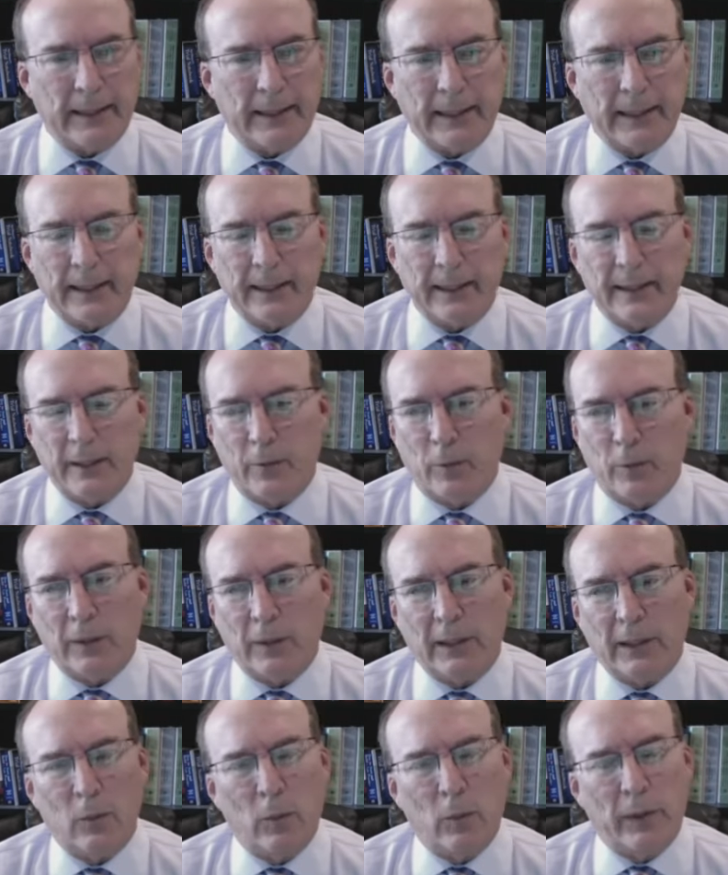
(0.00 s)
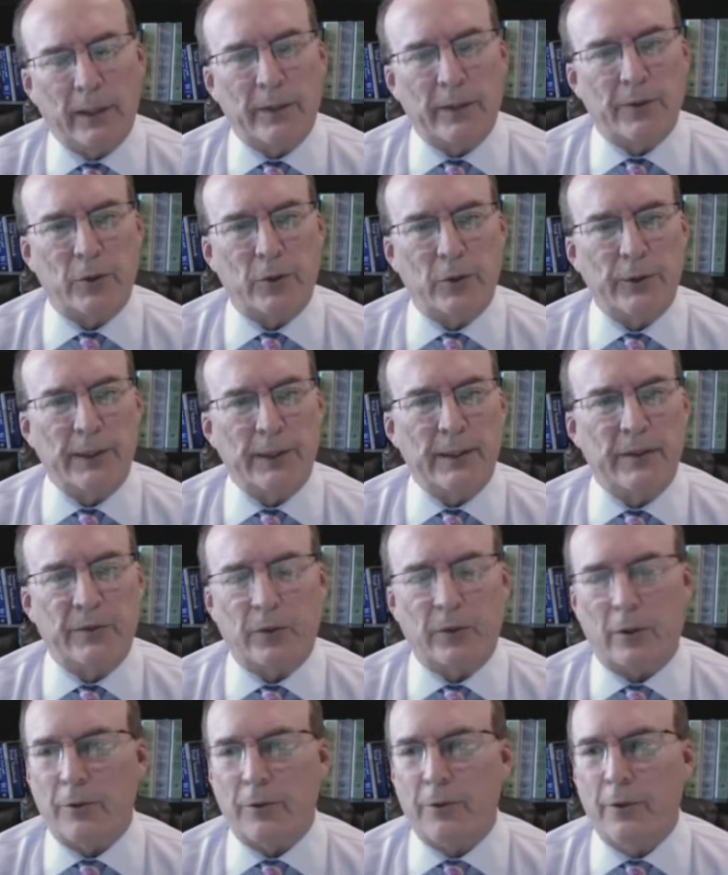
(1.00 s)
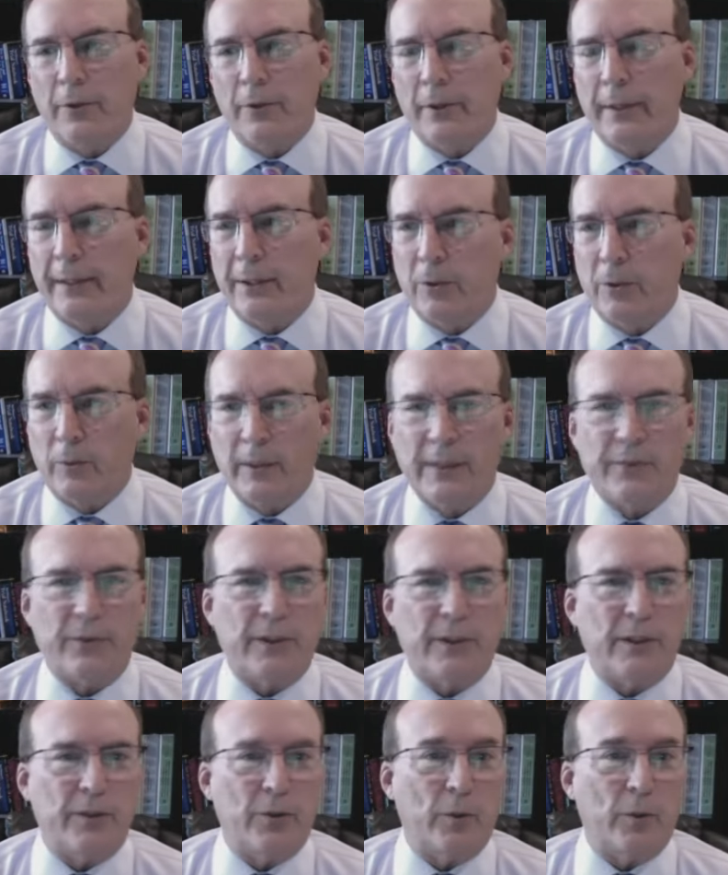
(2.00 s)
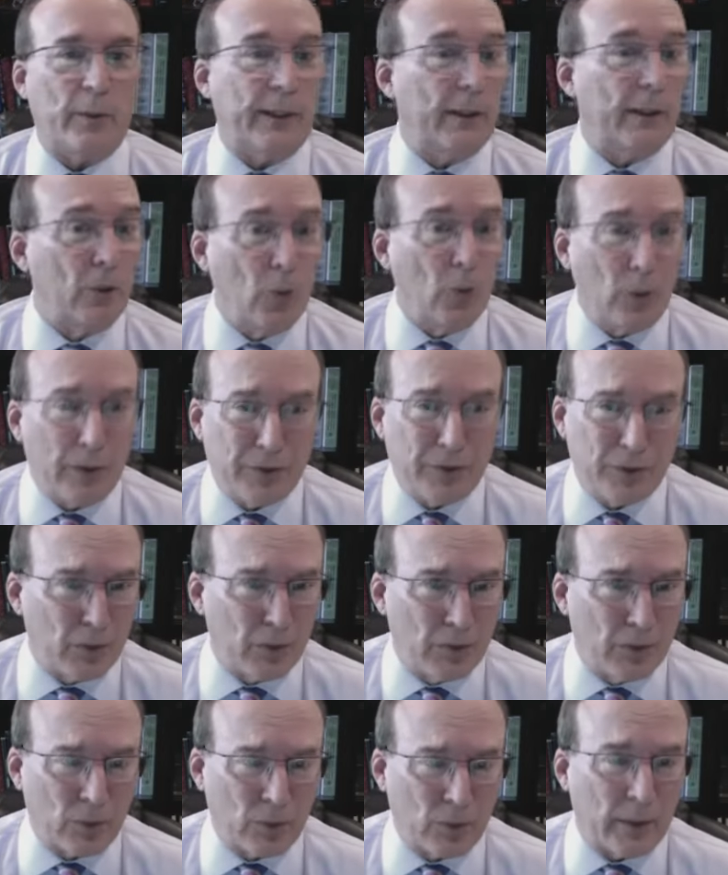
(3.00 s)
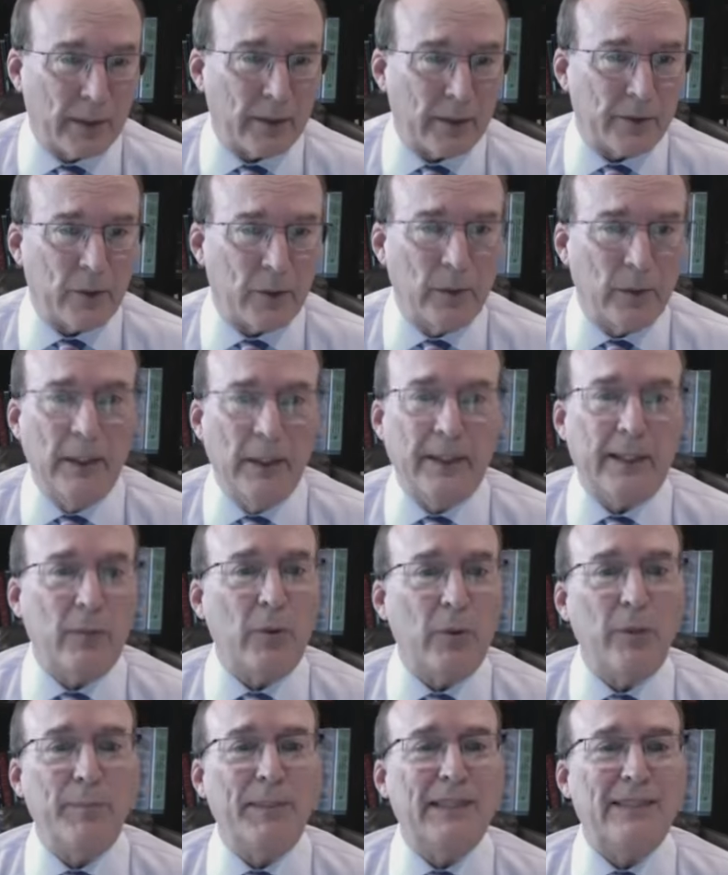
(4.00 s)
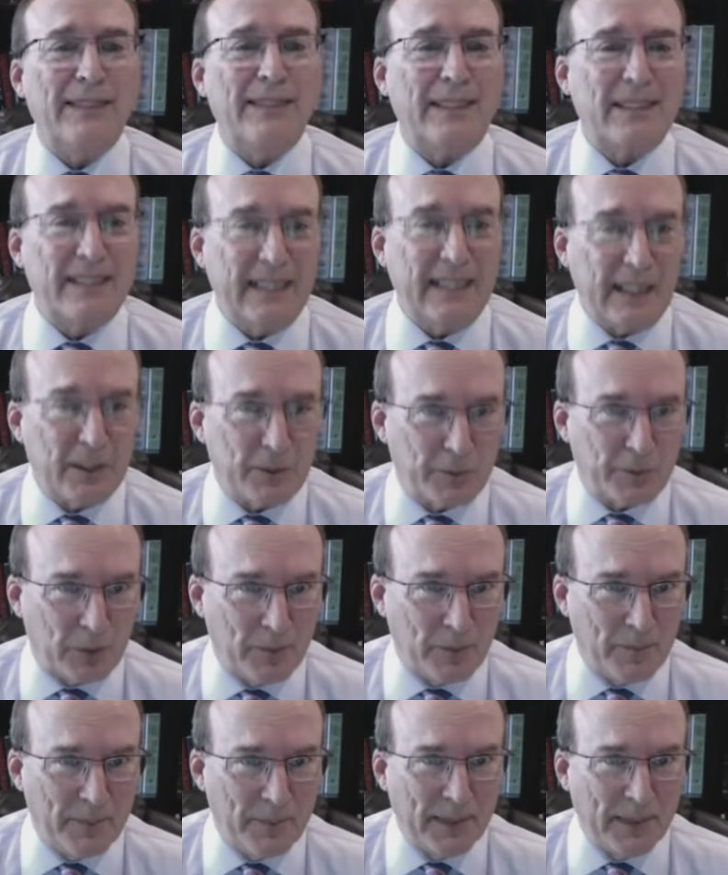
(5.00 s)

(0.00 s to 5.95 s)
I think really what attorneys are interested in doing, and law students want to do, they want to be successful.